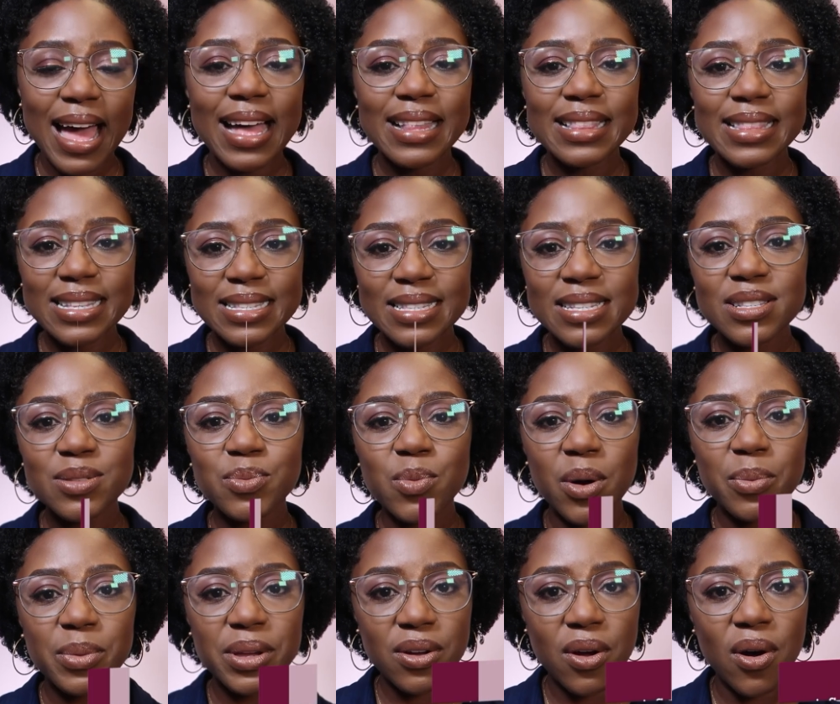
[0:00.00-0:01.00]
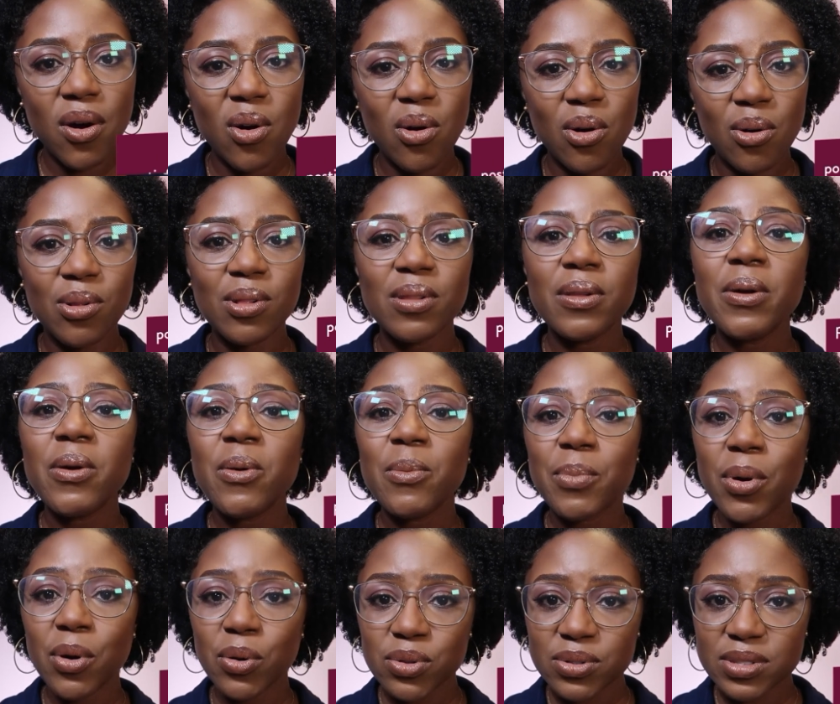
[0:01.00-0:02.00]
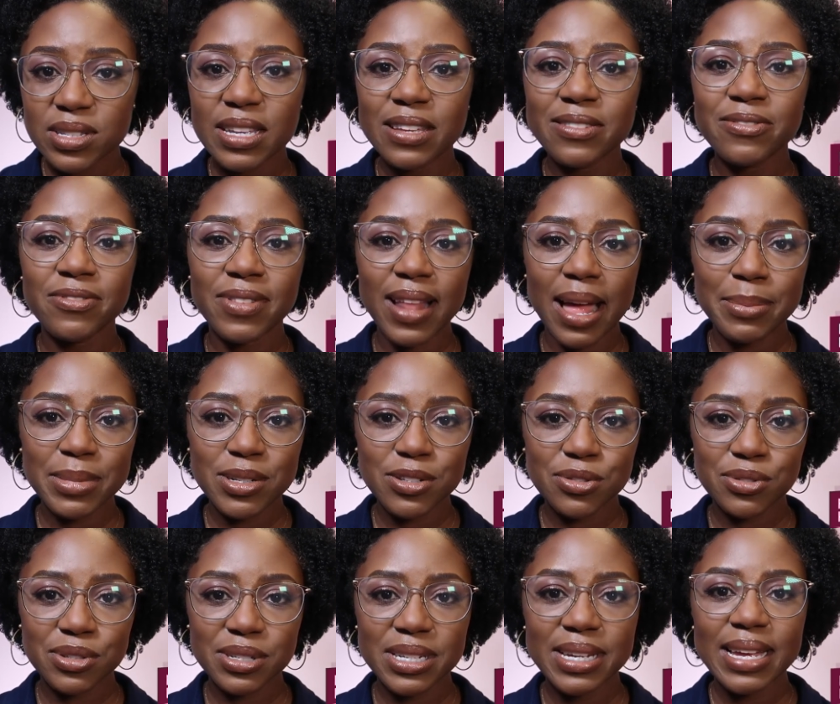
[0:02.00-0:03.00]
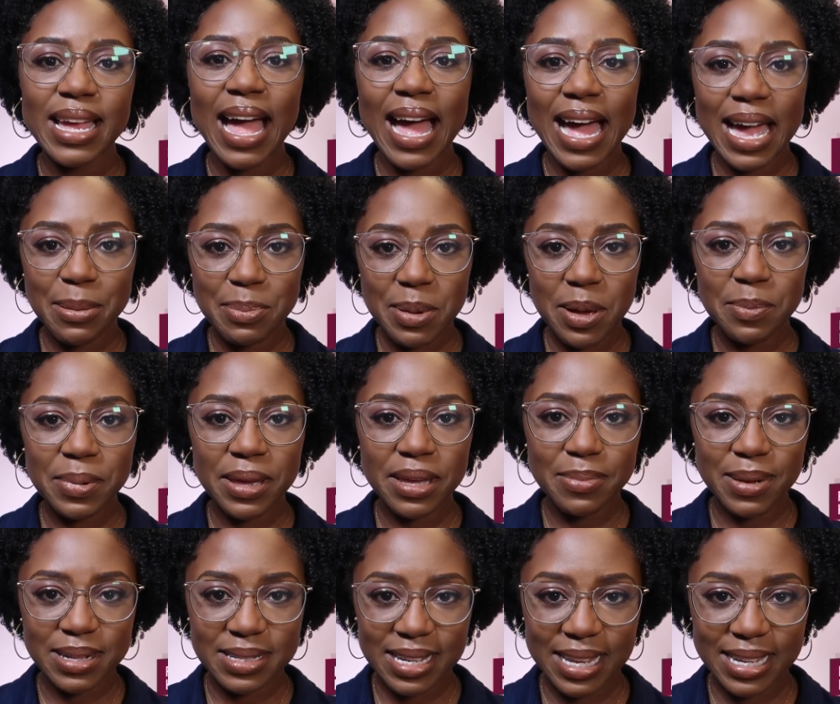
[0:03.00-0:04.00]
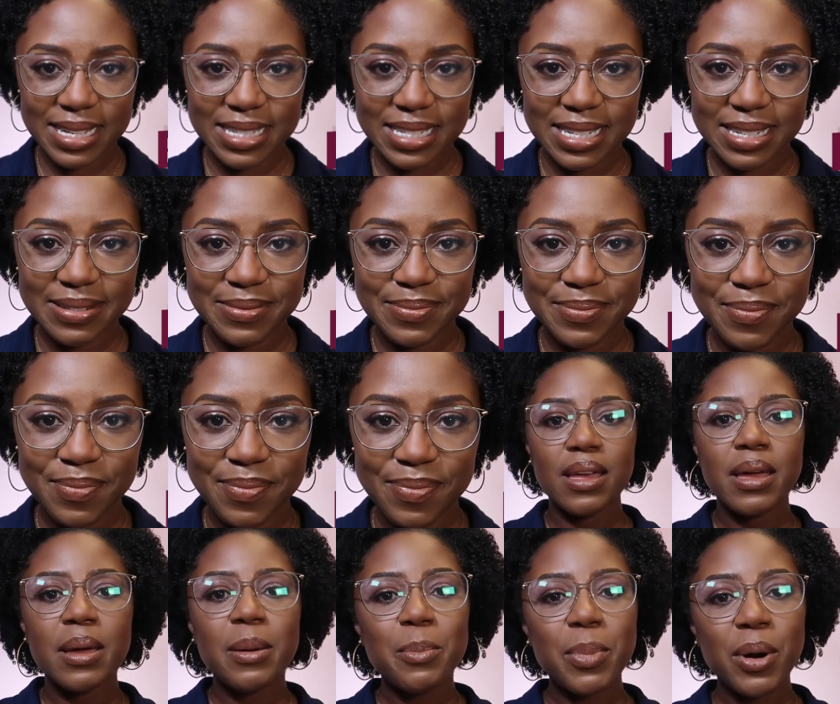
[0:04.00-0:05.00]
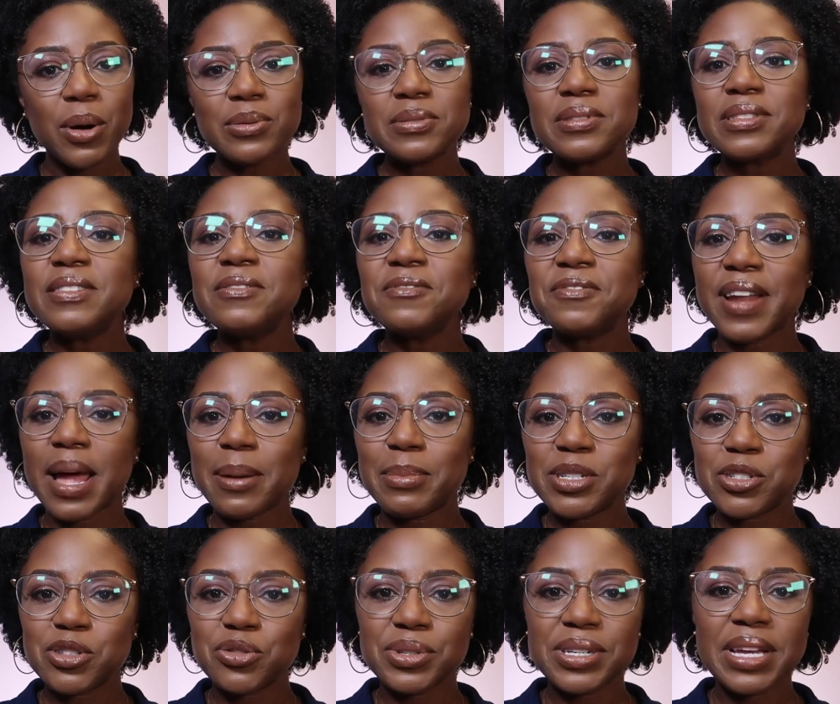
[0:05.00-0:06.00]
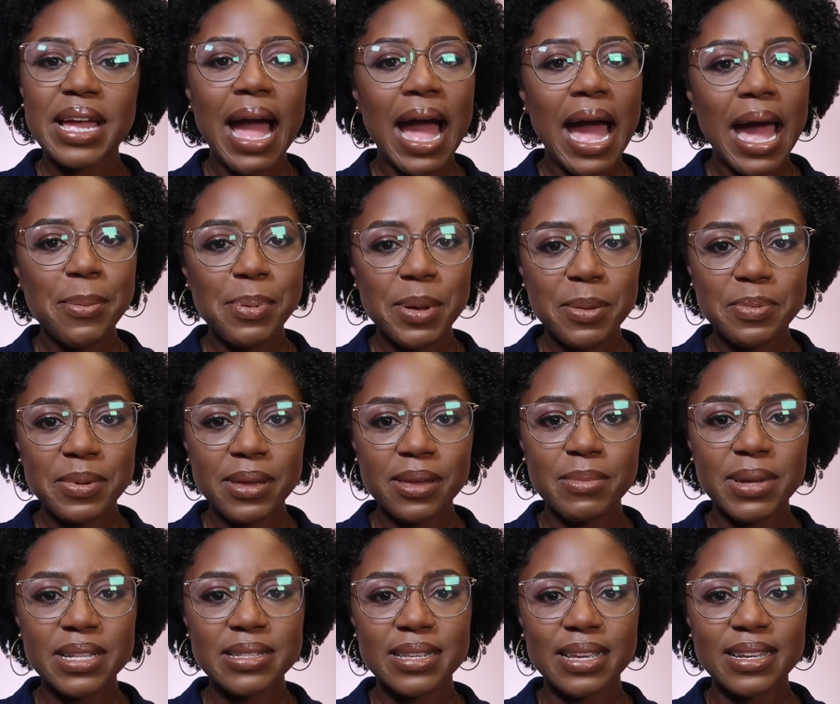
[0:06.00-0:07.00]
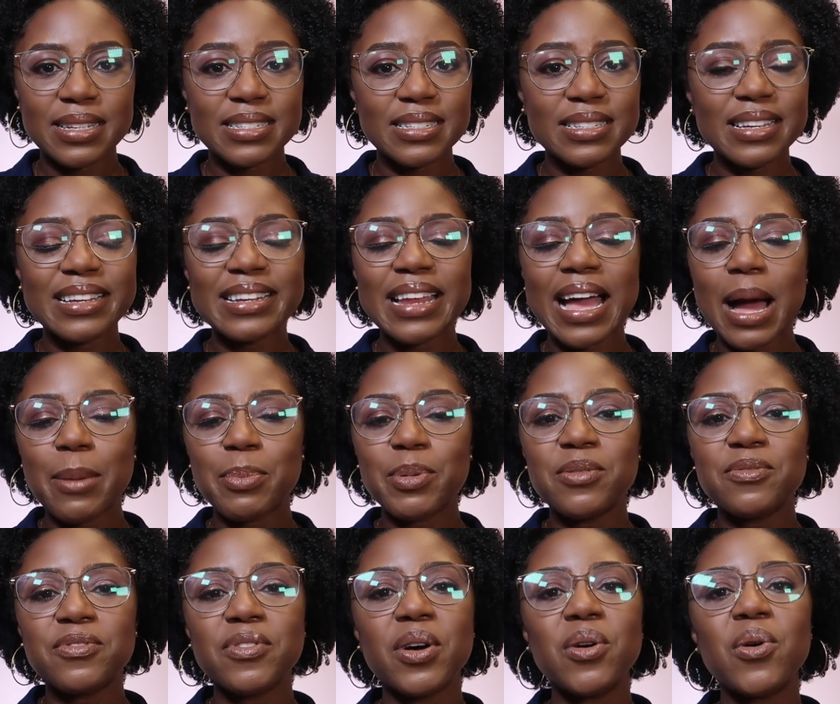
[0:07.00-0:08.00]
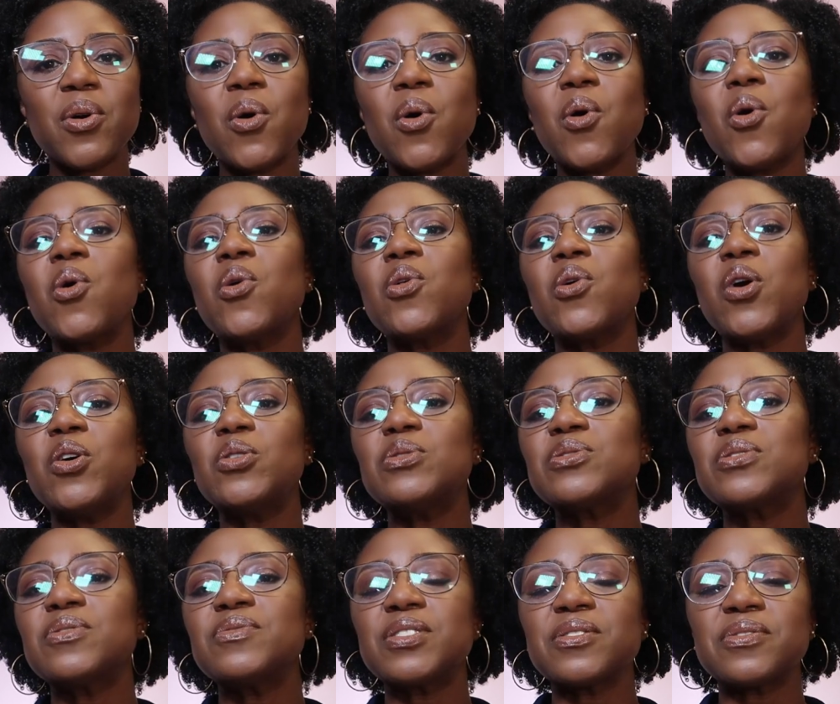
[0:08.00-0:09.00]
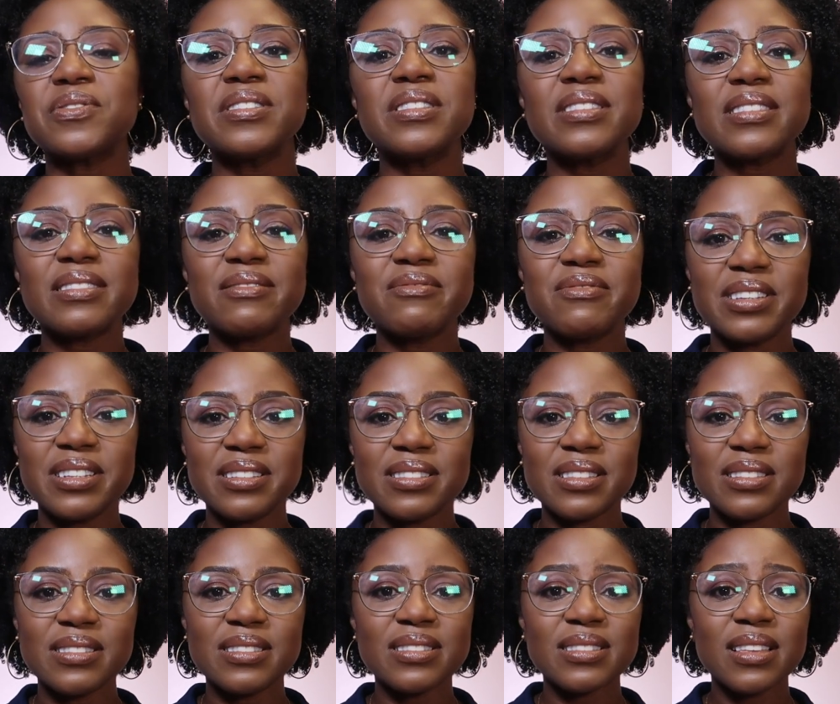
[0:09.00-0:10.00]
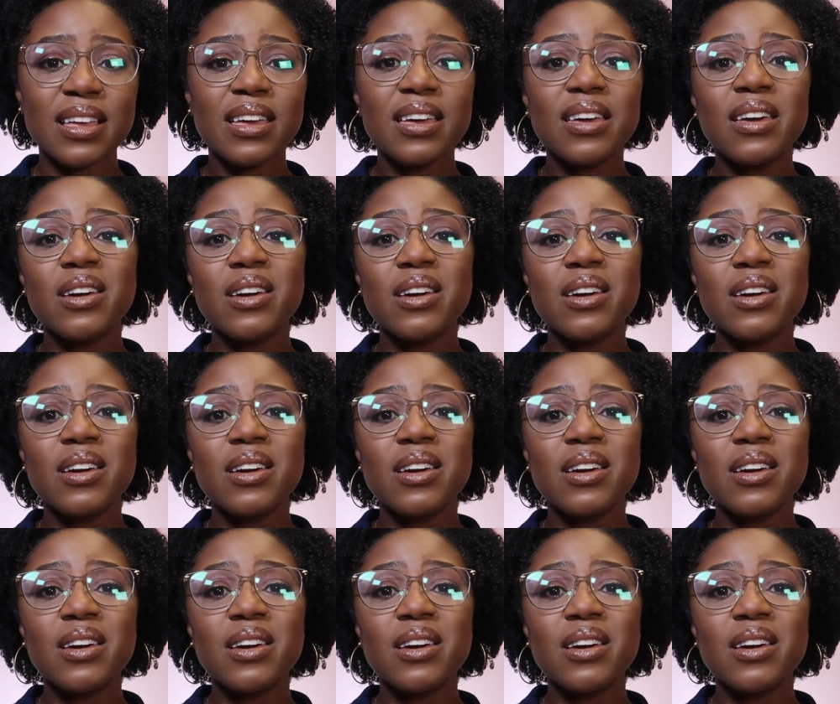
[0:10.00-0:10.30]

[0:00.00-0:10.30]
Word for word: And this is what we call post-inflammatory hyperpigmentation. Post-inflammatory hyperpigmentation can happen for a whole host of different reasons.